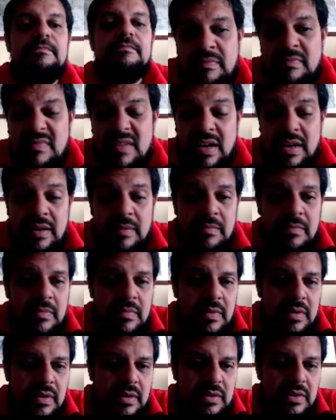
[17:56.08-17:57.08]

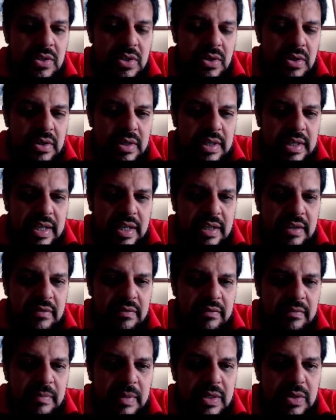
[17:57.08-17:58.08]
I'm turned
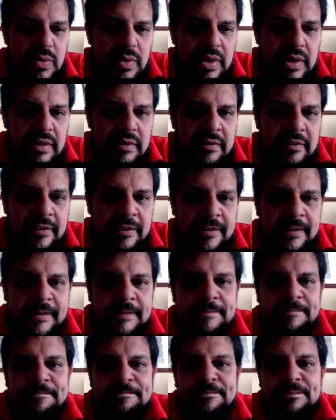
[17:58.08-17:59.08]
then between
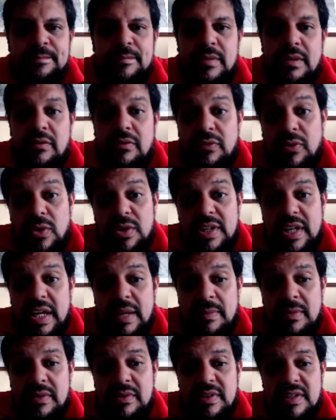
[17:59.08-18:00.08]
4
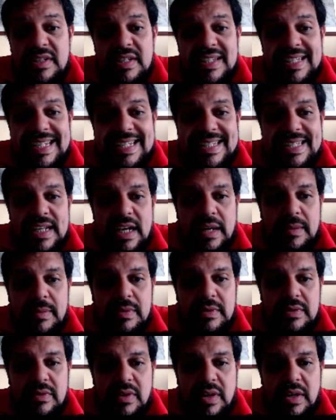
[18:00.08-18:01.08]
diamonds and 6
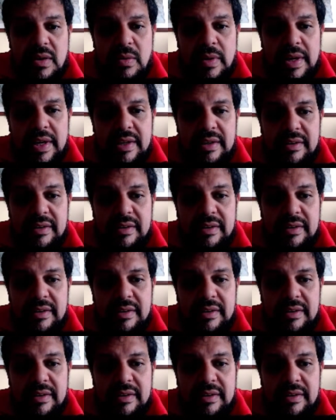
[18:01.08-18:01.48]
diamonds right away.